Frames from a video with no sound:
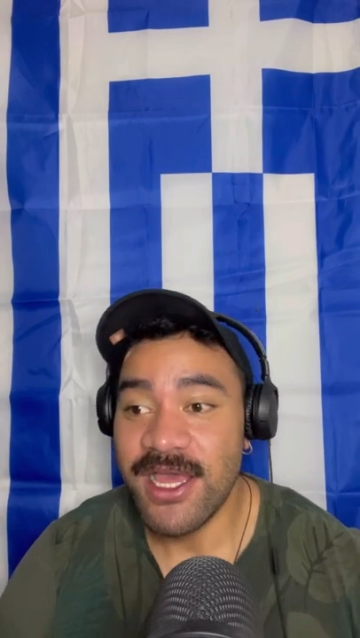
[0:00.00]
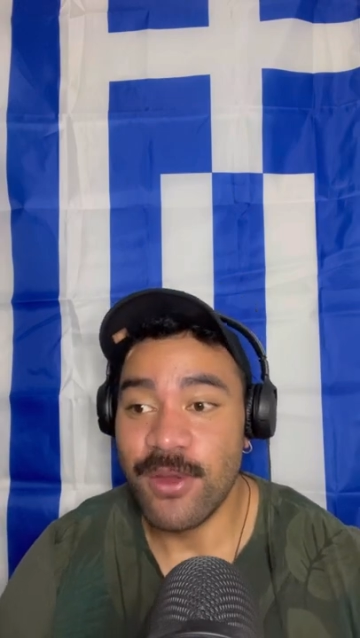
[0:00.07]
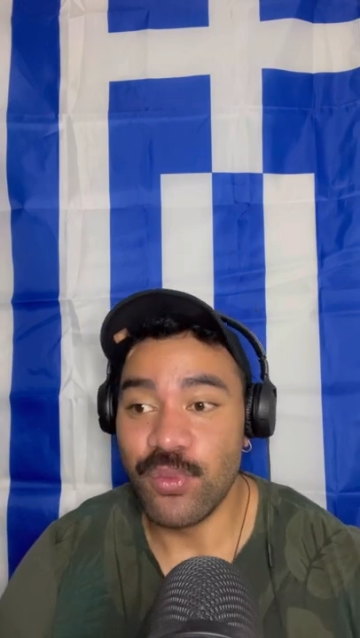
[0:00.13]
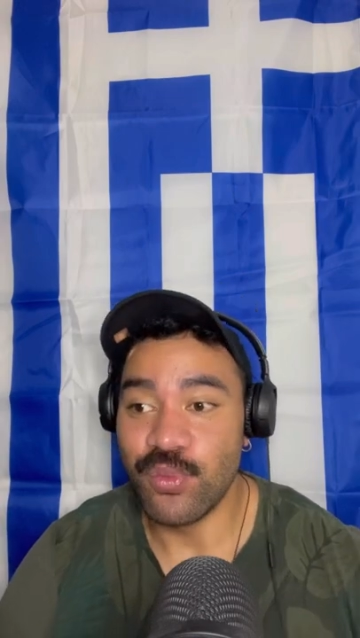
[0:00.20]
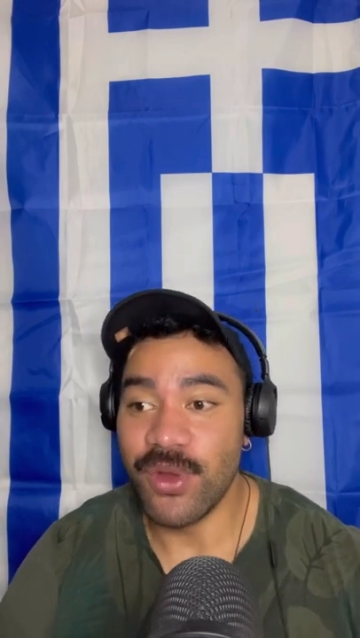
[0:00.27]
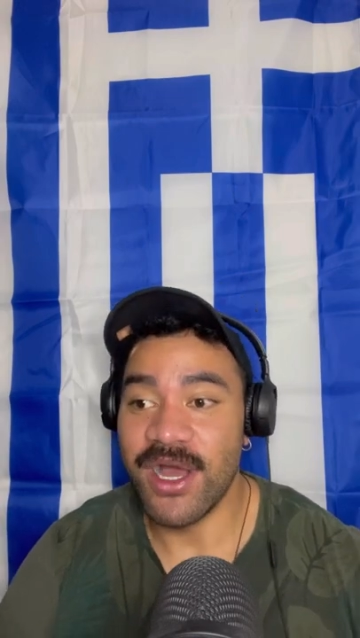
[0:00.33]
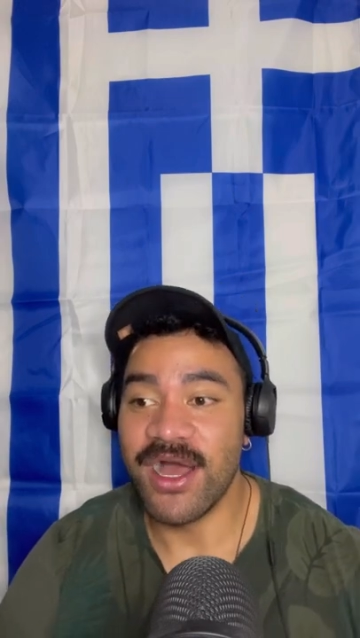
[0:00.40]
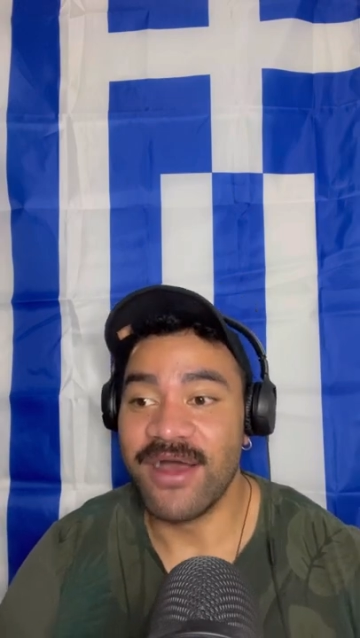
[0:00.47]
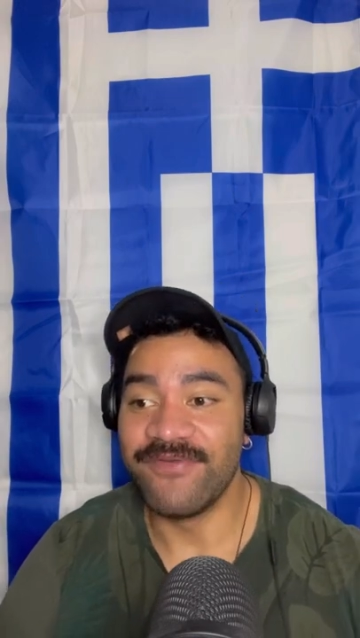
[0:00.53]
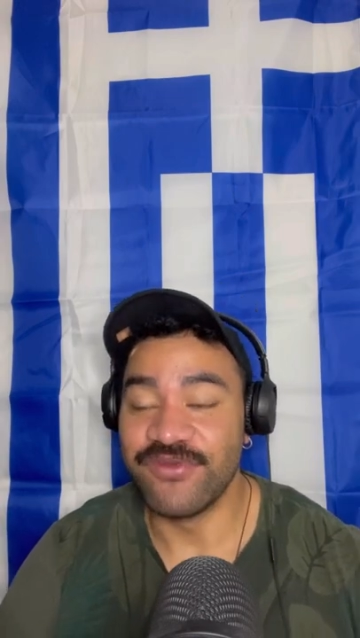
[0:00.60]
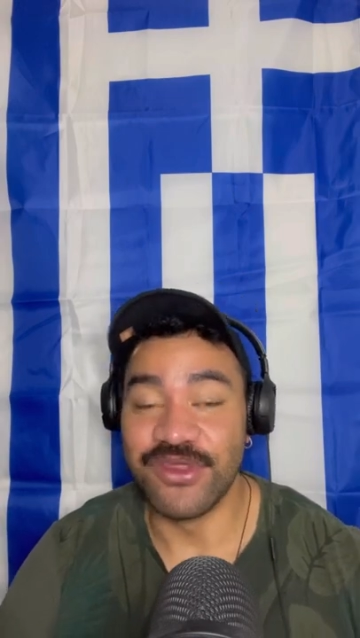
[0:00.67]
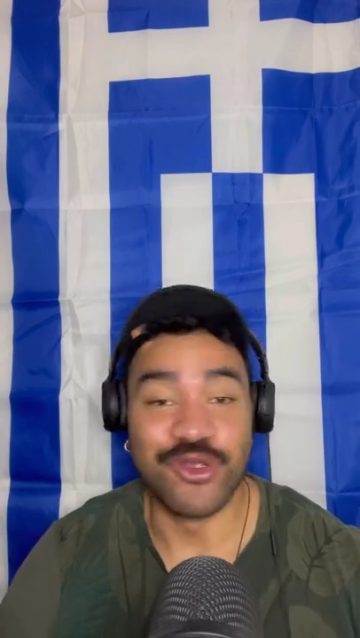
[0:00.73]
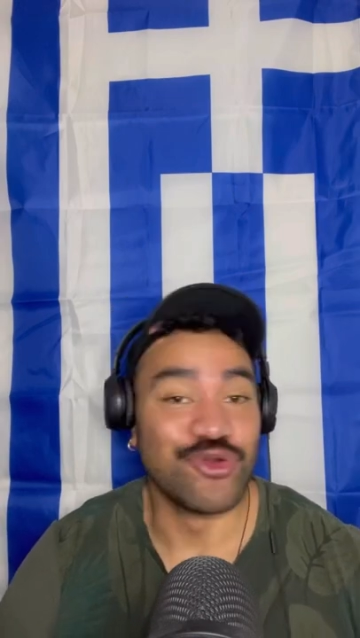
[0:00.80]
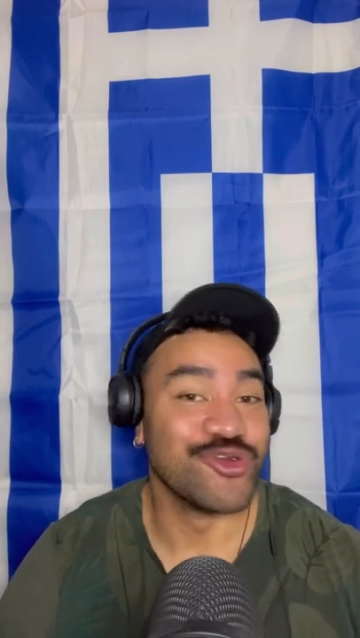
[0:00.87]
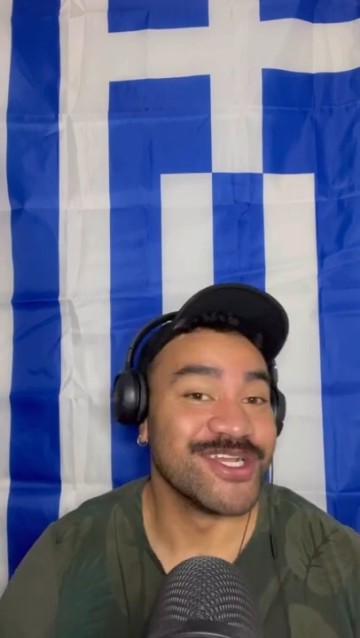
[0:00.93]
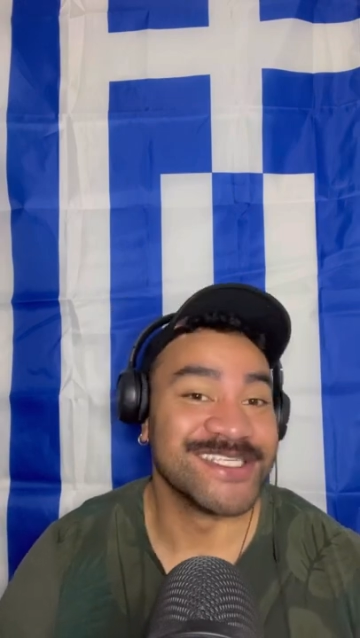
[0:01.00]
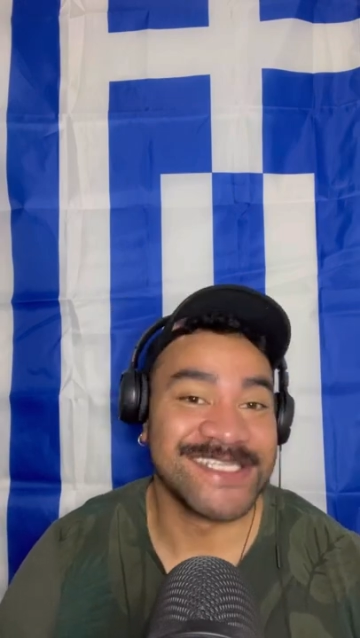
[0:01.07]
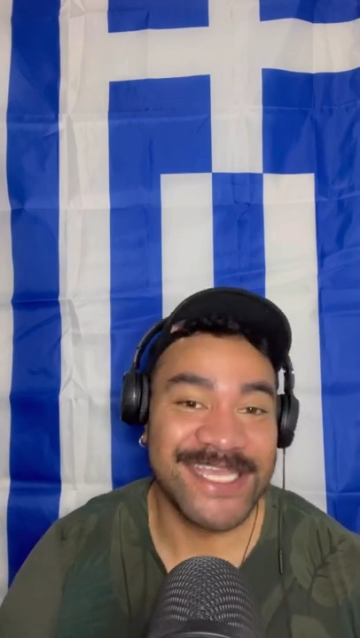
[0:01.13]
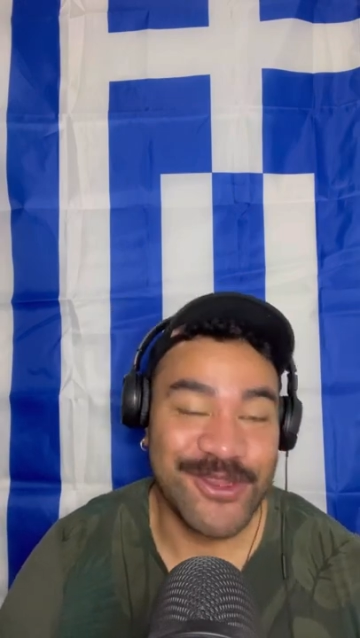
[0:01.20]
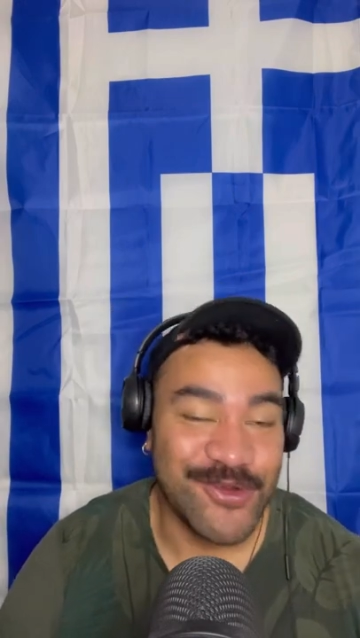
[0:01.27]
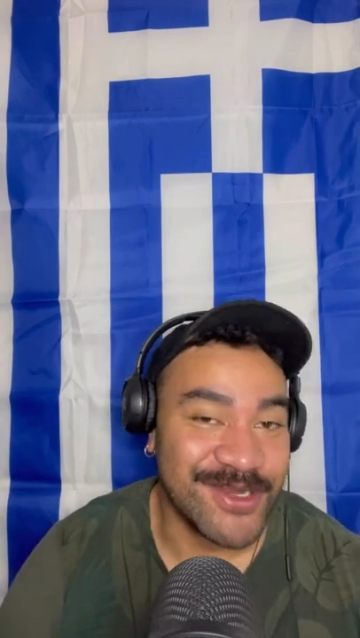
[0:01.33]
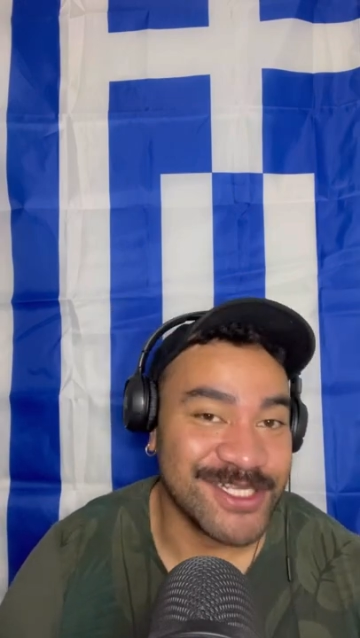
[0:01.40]
for the Greece
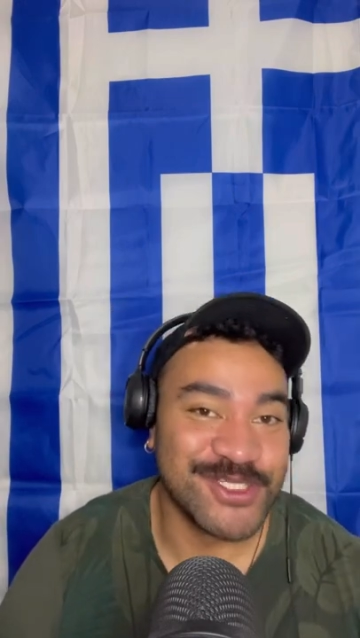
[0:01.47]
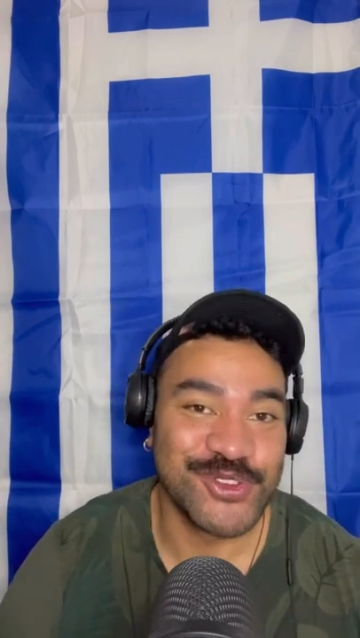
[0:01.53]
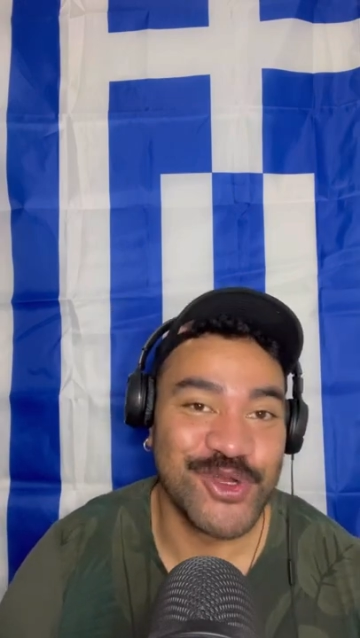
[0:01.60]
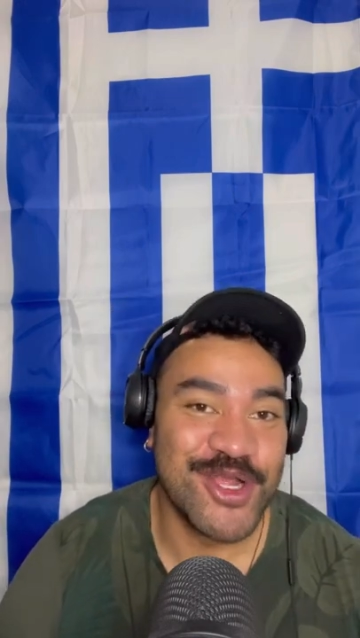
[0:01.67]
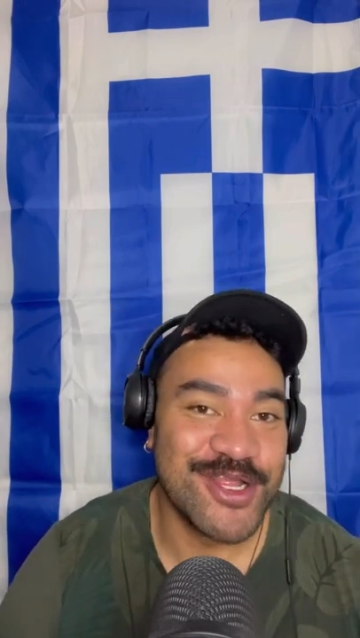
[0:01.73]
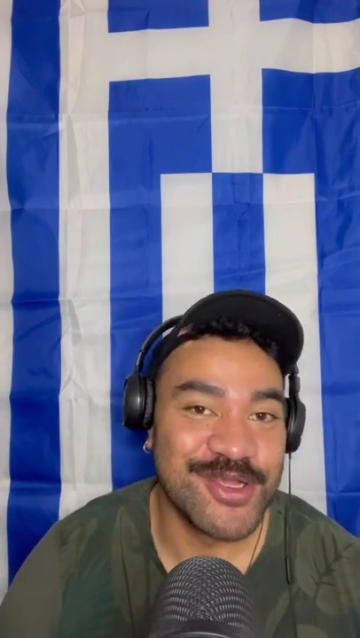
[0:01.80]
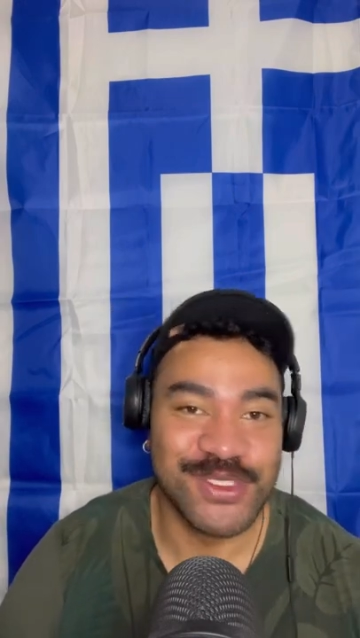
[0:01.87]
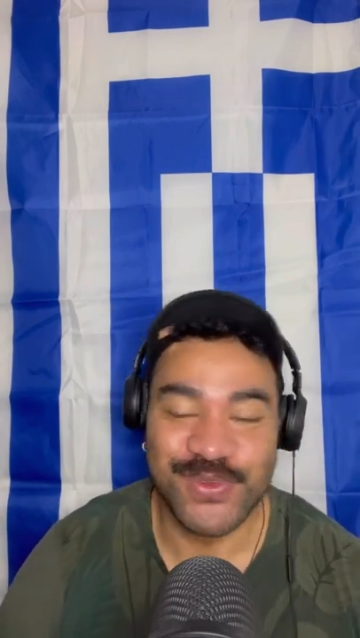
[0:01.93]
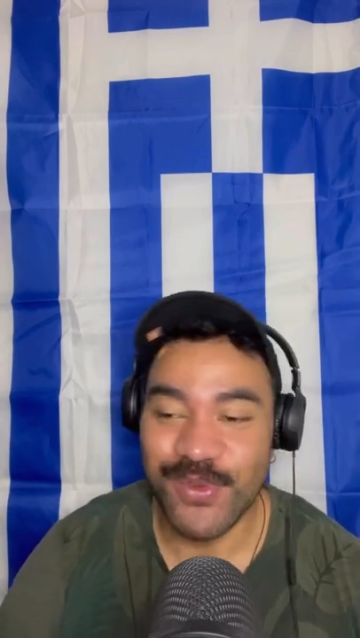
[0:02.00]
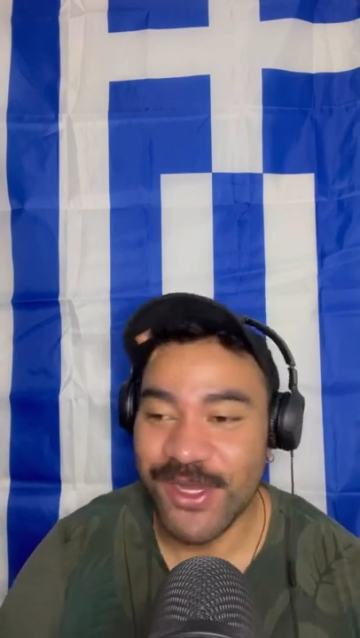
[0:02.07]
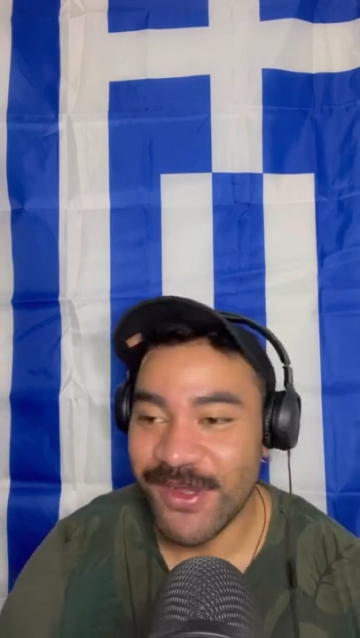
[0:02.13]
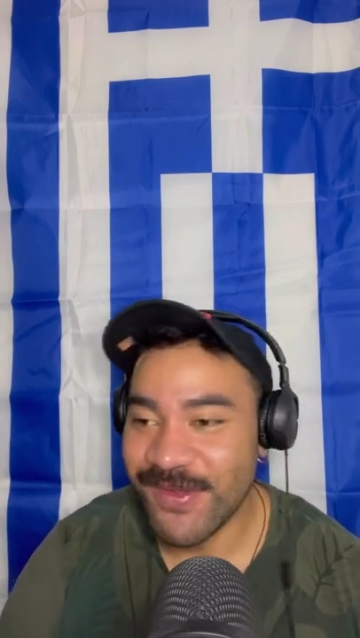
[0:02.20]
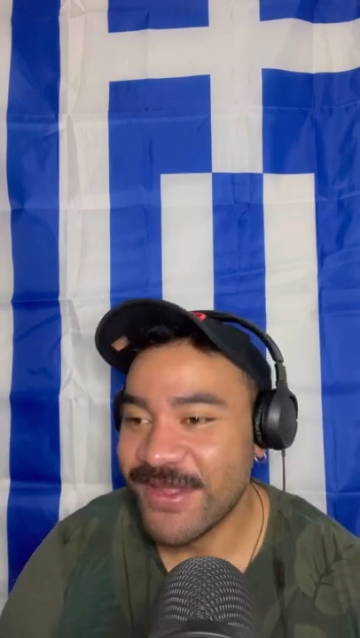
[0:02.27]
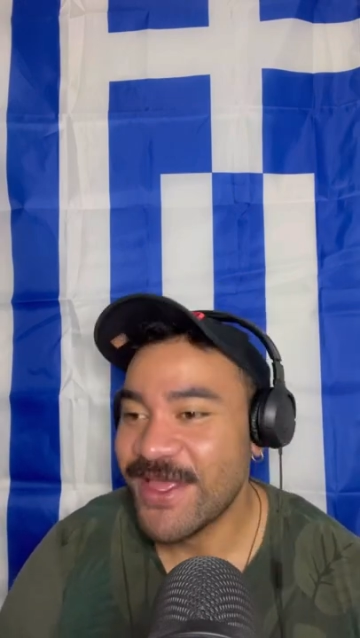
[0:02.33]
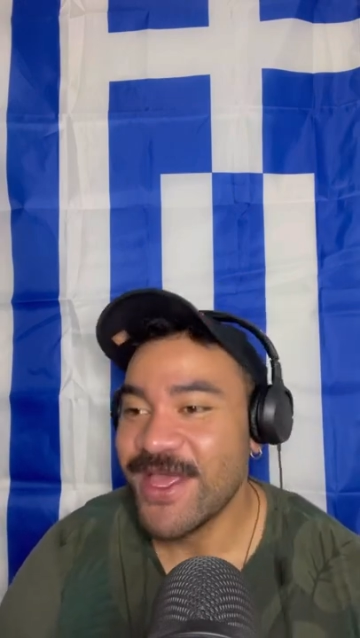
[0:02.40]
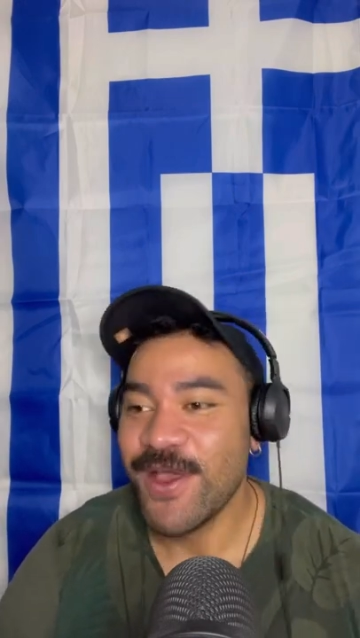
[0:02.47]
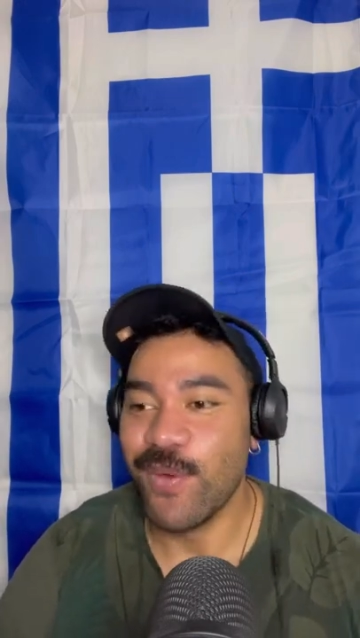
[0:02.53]
here in Australia as well,